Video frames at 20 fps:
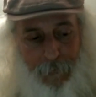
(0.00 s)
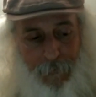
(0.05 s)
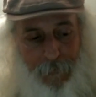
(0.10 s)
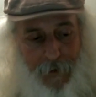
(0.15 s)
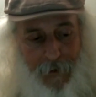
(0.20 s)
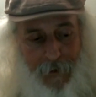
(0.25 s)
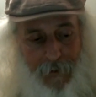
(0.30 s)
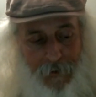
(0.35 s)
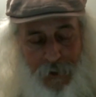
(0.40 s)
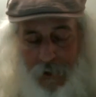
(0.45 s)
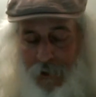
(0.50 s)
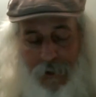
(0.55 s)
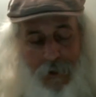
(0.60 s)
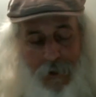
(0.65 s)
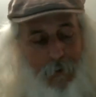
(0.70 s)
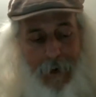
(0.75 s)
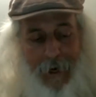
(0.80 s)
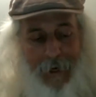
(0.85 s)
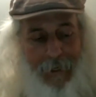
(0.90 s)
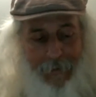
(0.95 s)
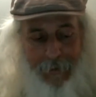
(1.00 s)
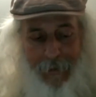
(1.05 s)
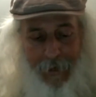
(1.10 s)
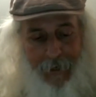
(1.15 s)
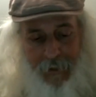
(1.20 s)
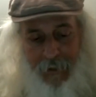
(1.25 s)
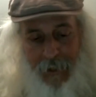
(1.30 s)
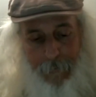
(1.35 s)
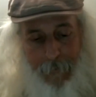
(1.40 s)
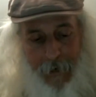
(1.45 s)
just so many
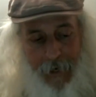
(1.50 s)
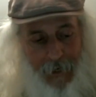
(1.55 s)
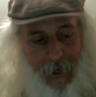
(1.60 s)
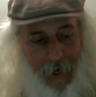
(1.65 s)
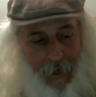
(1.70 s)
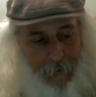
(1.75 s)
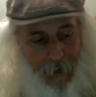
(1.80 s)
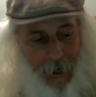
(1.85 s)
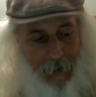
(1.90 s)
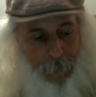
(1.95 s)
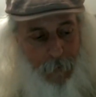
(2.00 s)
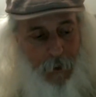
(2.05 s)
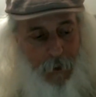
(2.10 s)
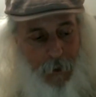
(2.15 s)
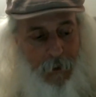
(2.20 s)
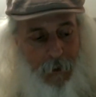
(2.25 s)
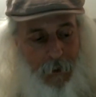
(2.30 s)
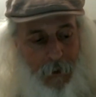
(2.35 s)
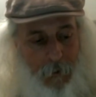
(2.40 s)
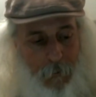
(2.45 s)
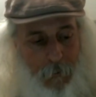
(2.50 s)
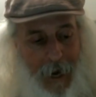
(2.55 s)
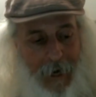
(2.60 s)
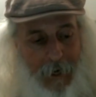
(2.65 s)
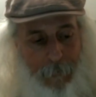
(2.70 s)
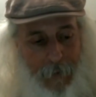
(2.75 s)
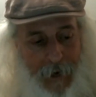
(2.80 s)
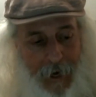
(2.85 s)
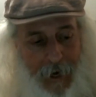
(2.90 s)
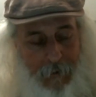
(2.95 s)
things. I mean, I, am going to write
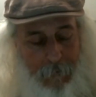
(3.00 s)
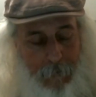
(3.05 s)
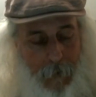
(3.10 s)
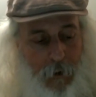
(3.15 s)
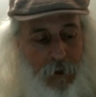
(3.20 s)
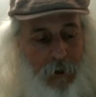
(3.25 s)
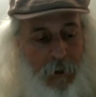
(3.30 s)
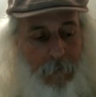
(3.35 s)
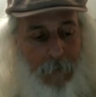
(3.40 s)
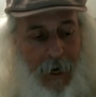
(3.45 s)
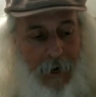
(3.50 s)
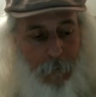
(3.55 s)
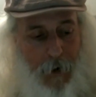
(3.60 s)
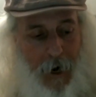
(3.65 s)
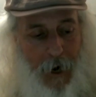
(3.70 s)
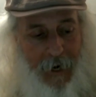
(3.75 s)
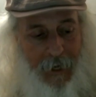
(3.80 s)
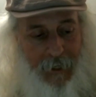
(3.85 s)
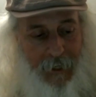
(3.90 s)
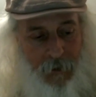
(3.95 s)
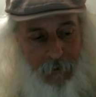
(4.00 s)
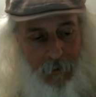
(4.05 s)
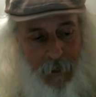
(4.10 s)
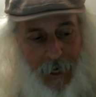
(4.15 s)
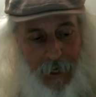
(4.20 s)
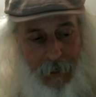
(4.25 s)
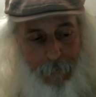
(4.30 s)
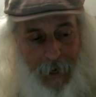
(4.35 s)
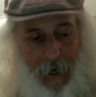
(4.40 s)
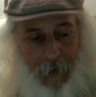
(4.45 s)
about them. Most of my writings are
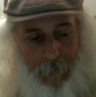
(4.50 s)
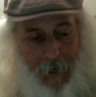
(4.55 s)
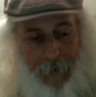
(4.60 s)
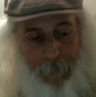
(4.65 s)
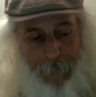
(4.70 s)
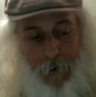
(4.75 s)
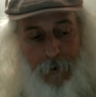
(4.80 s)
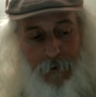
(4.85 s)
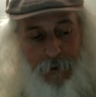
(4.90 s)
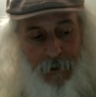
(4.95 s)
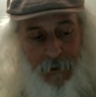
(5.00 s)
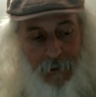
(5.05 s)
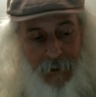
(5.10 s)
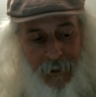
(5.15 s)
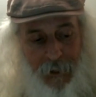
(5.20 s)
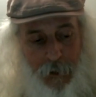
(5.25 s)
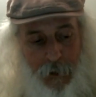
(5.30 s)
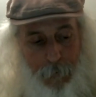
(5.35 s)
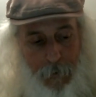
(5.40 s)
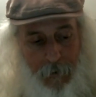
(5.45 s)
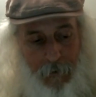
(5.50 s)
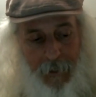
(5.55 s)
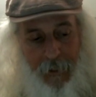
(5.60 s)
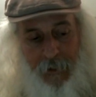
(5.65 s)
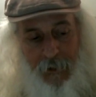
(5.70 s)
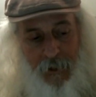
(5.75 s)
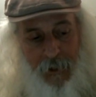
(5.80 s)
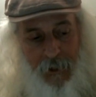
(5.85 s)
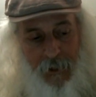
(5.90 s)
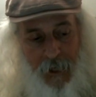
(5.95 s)
not about my personal
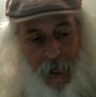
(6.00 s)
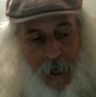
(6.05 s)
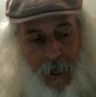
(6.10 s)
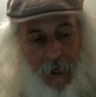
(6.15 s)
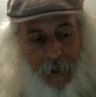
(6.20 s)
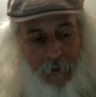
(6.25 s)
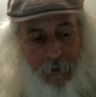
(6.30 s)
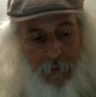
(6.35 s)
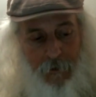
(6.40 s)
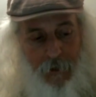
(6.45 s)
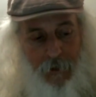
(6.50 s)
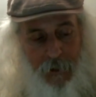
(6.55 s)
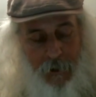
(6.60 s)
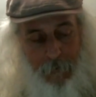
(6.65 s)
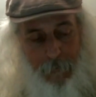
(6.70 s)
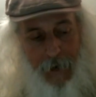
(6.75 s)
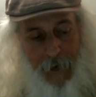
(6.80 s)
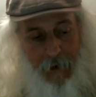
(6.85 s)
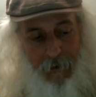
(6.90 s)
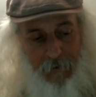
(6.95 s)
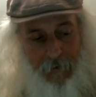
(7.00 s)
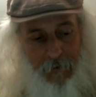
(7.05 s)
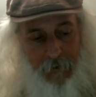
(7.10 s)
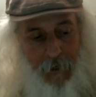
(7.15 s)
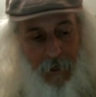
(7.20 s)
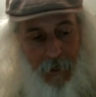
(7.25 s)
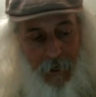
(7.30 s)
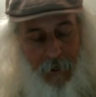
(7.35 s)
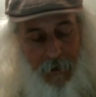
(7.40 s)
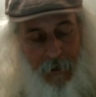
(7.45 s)
experiences. They're just about,
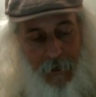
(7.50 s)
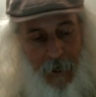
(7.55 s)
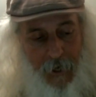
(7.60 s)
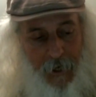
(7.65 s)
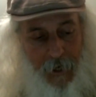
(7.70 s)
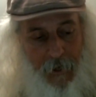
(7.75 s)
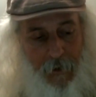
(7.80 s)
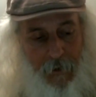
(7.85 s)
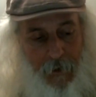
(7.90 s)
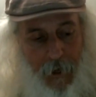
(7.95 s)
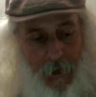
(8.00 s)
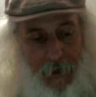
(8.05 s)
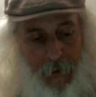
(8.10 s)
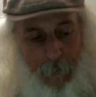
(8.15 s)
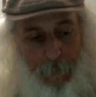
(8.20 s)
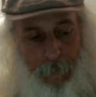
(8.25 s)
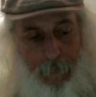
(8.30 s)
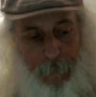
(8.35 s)
uh, uh,